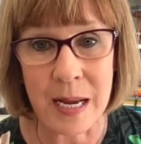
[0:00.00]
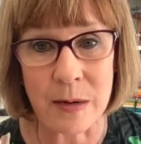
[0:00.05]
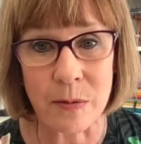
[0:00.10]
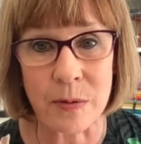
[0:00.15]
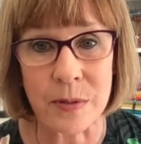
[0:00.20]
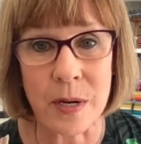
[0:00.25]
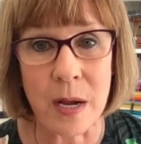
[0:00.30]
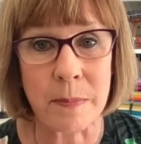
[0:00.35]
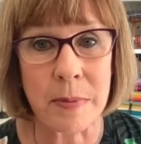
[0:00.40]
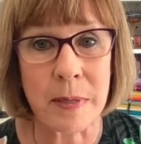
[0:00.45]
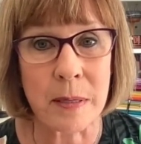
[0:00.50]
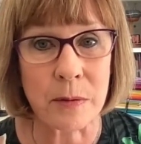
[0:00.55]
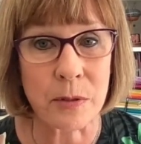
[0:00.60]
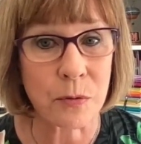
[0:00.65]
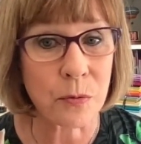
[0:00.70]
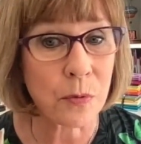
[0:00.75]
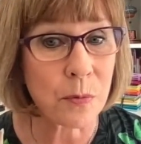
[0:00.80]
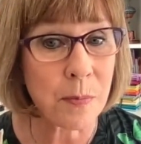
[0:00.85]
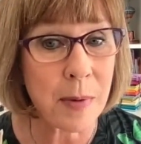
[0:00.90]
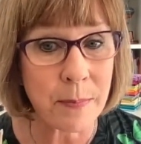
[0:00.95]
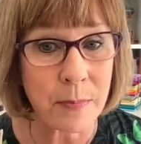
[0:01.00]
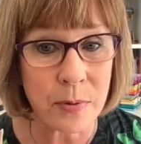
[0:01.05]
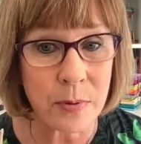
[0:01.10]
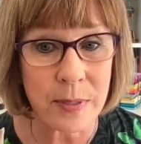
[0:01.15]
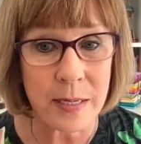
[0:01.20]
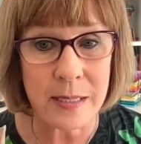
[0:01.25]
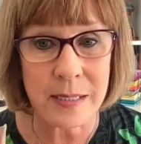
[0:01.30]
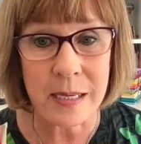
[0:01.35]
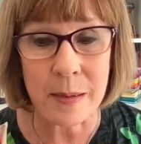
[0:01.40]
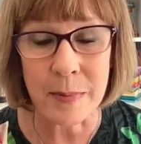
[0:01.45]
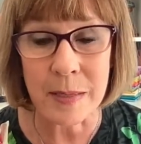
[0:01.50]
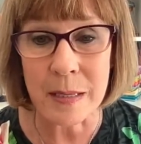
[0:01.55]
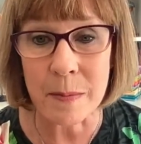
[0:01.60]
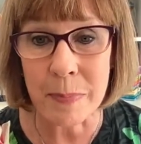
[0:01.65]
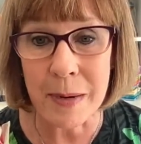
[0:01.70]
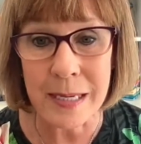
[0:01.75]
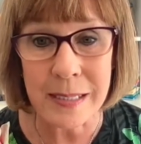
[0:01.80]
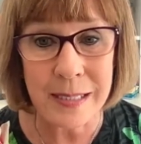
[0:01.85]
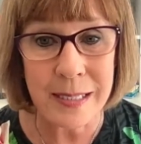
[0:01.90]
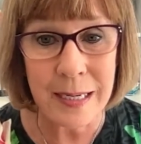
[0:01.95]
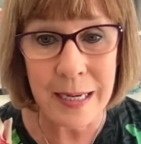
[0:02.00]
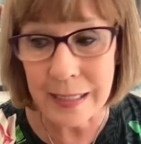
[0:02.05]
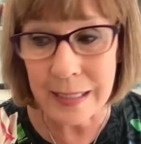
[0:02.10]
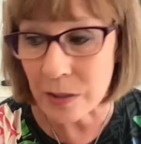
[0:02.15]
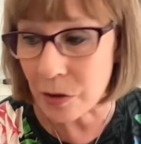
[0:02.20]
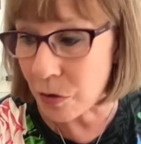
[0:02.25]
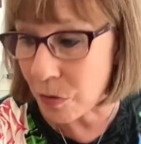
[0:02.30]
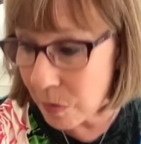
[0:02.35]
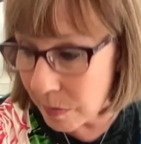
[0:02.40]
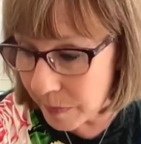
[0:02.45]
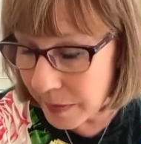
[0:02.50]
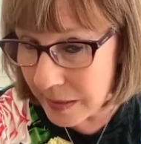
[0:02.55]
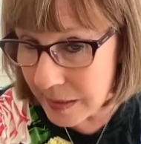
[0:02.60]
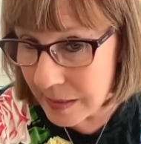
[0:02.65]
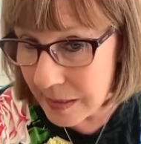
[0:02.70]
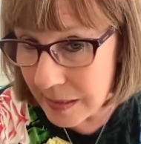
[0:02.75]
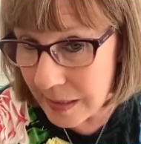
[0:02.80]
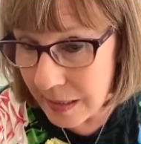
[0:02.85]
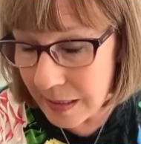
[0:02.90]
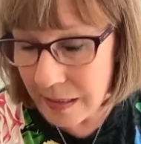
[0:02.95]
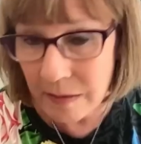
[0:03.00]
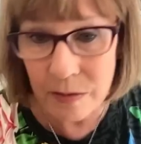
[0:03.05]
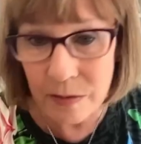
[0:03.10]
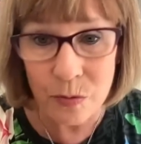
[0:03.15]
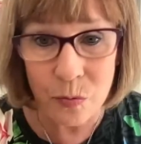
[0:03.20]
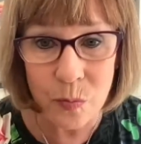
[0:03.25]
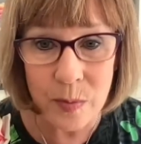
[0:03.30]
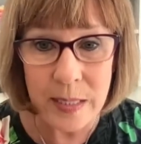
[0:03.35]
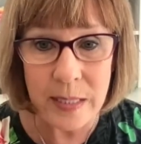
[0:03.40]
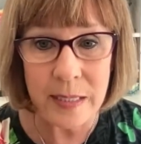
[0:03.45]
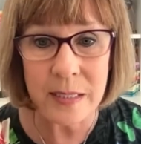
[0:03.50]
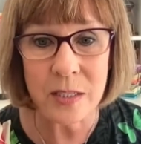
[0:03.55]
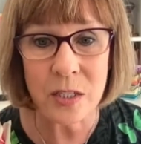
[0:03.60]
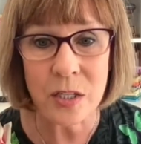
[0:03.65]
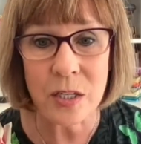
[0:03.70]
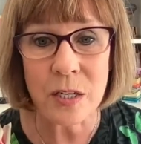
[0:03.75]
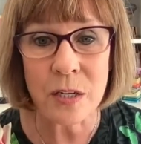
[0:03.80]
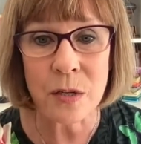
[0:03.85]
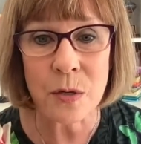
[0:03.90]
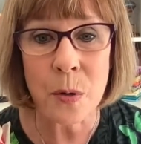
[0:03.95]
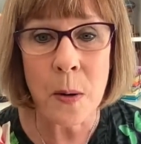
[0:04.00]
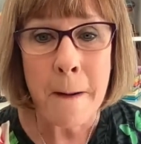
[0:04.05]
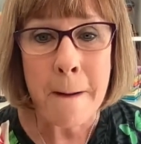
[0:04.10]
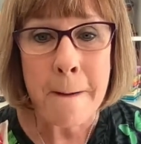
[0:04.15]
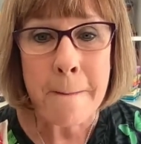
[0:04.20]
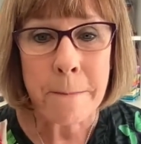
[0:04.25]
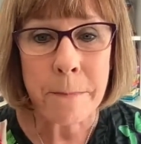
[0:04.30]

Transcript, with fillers: I will not be able to remember this. I mean, the best thing I could do would be to sit here and read it to you,